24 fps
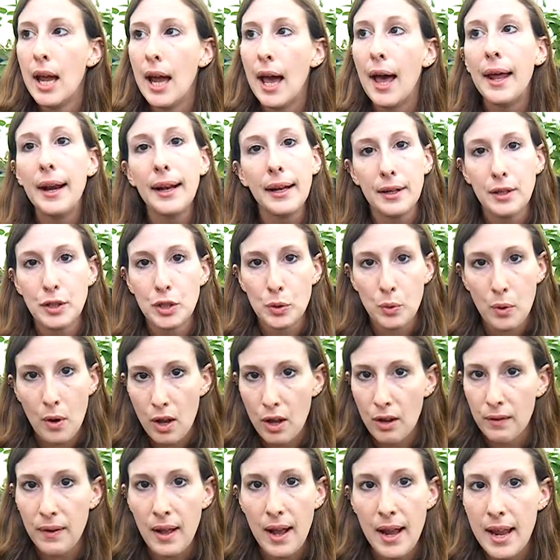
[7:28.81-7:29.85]
At age
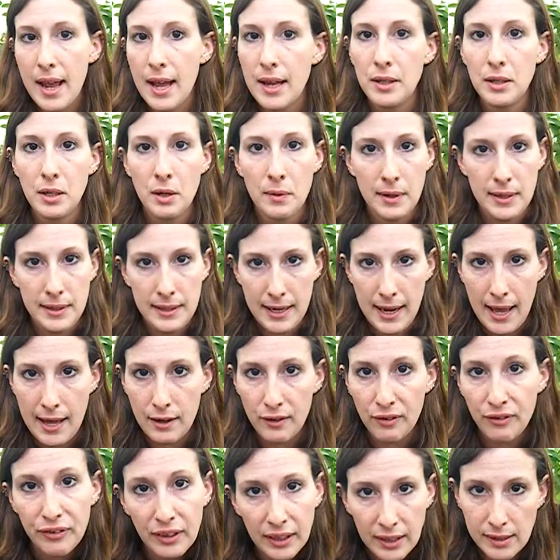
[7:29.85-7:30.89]
12, I had no idea how to
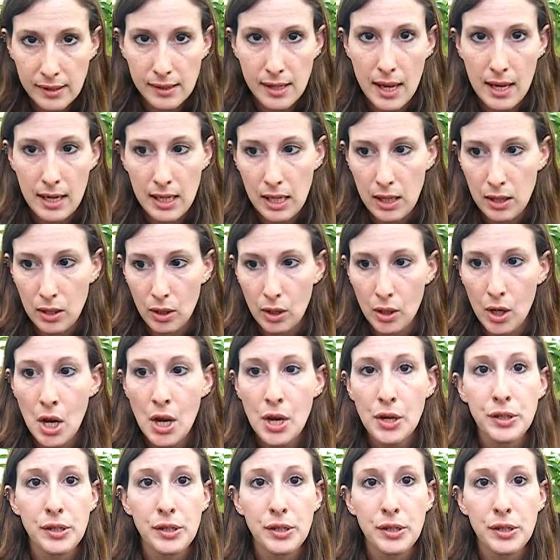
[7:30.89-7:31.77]
fix that either.